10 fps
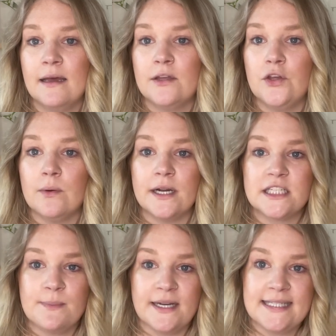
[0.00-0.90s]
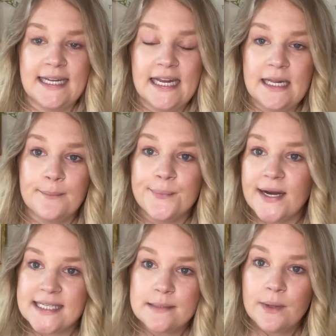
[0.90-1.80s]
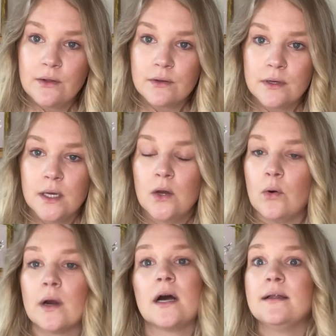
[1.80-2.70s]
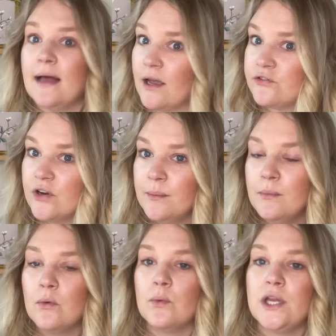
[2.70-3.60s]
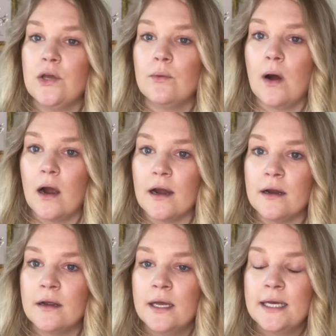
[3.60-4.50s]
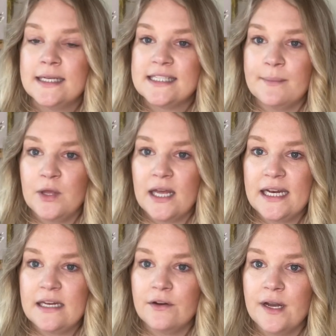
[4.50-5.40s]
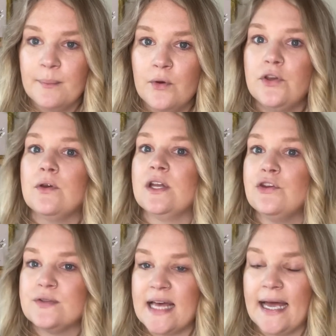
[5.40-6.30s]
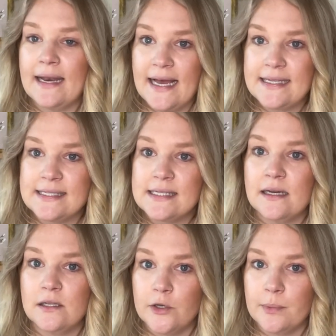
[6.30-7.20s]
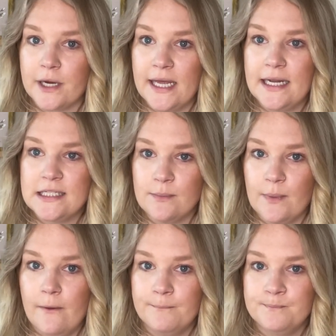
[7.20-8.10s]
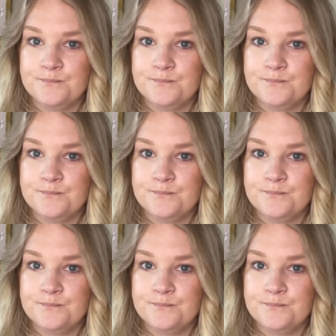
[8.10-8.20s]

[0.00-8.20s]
you are expressing any breast milk or colostrum when you are stimulating your nipple, you can use that as a lubricant as well.